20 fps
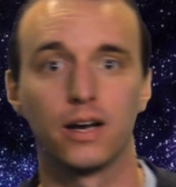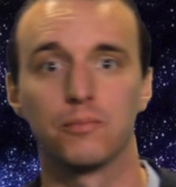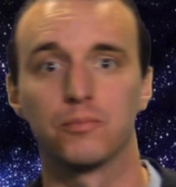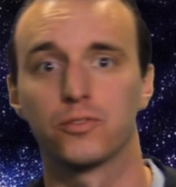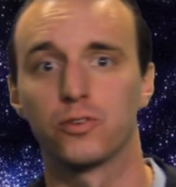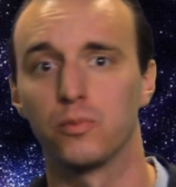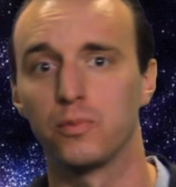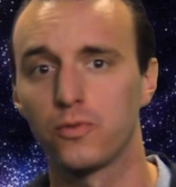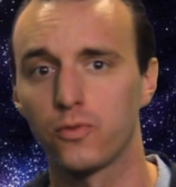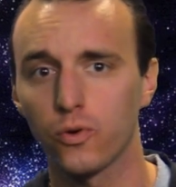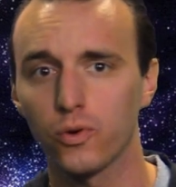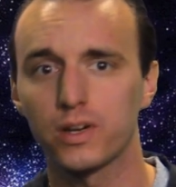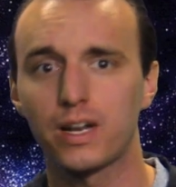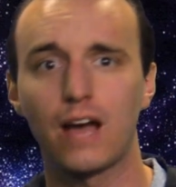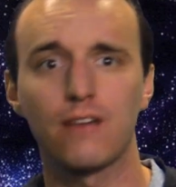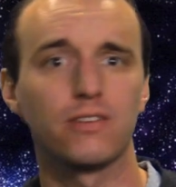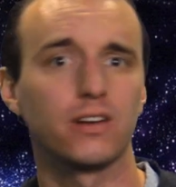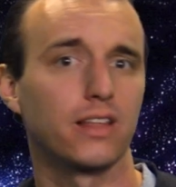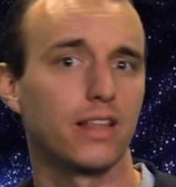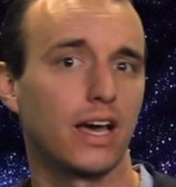So before we
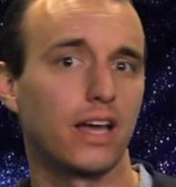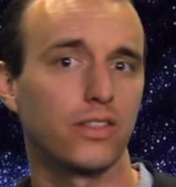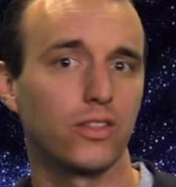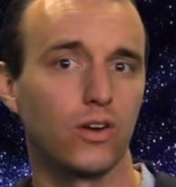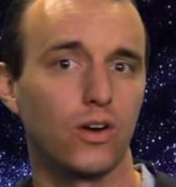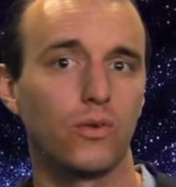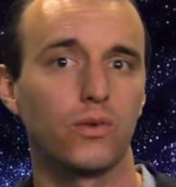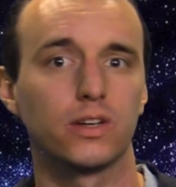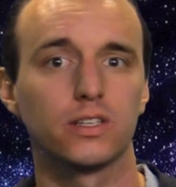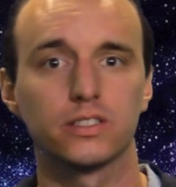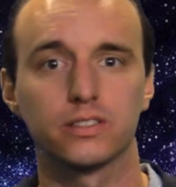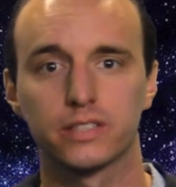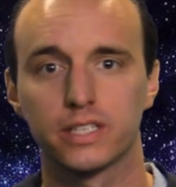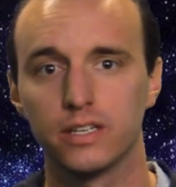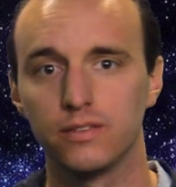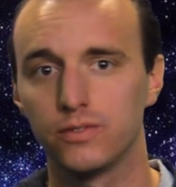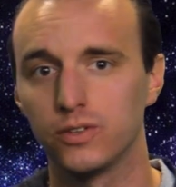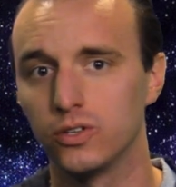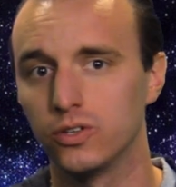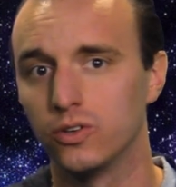dive into that though, I want to just
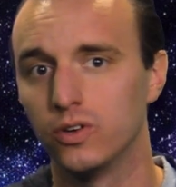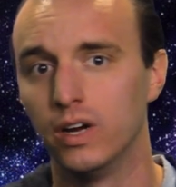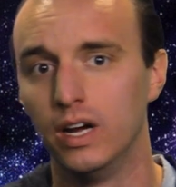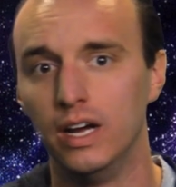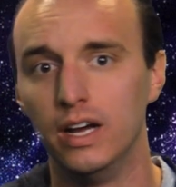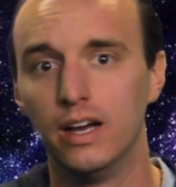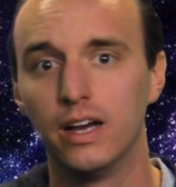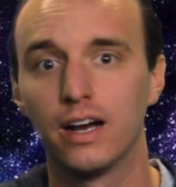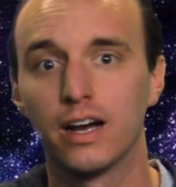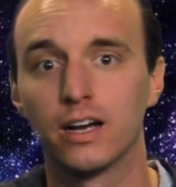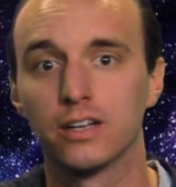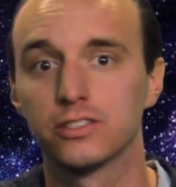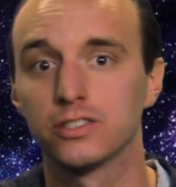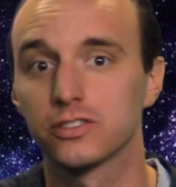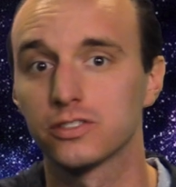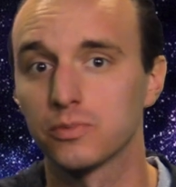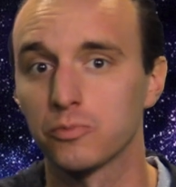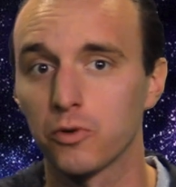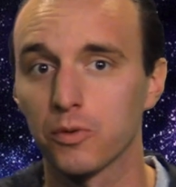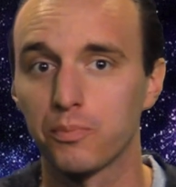give you
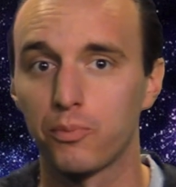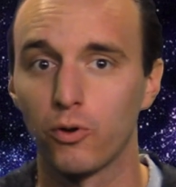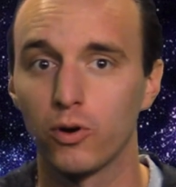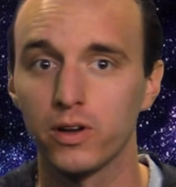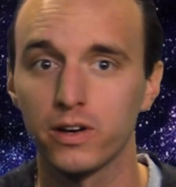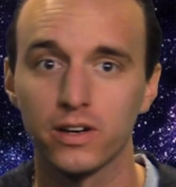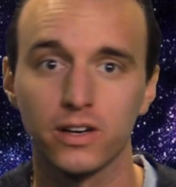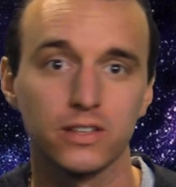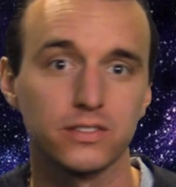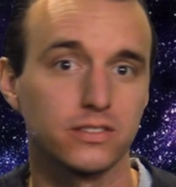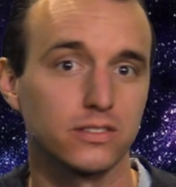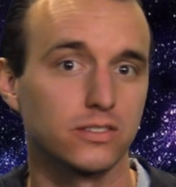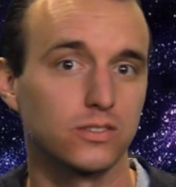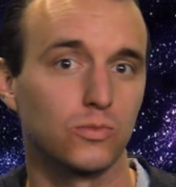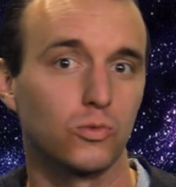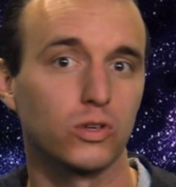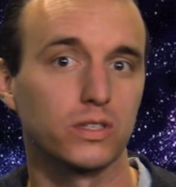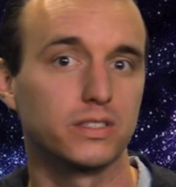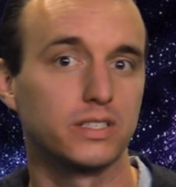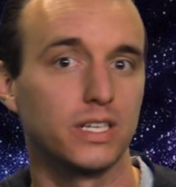just some more pointers and some
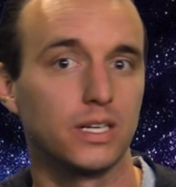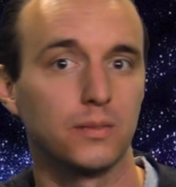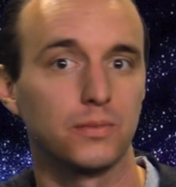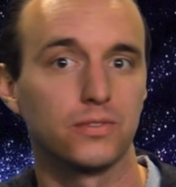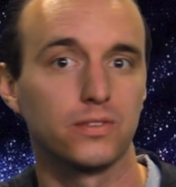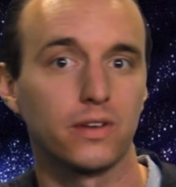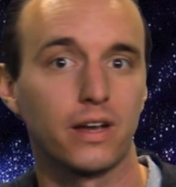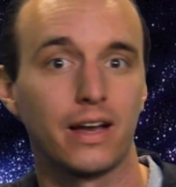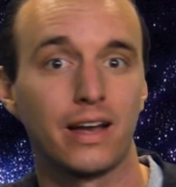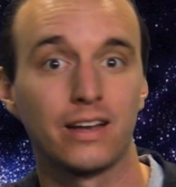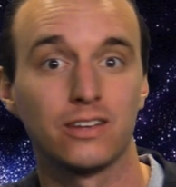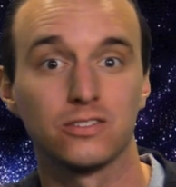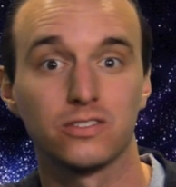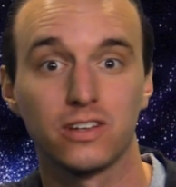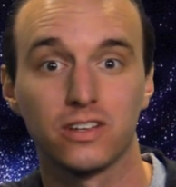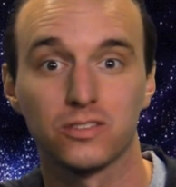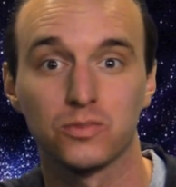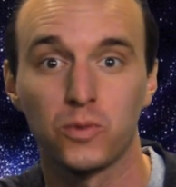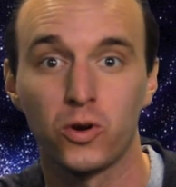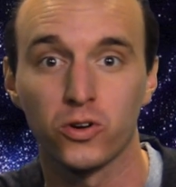more tips as
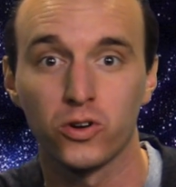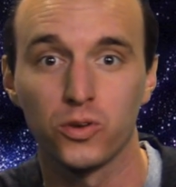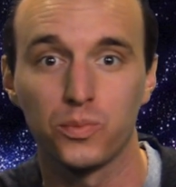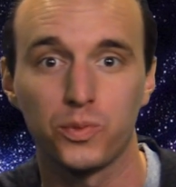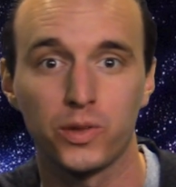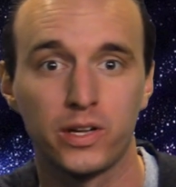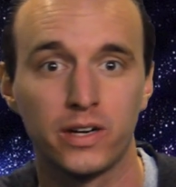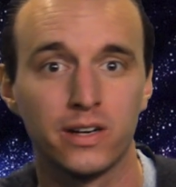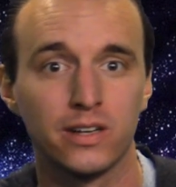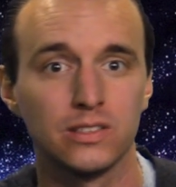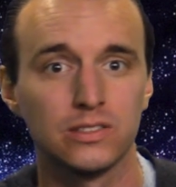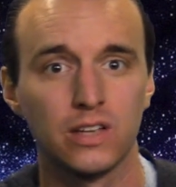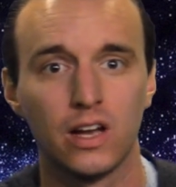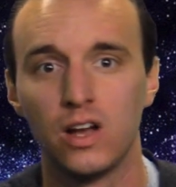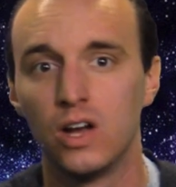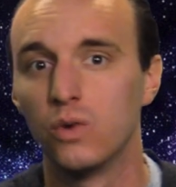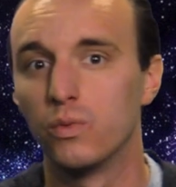small group leaders.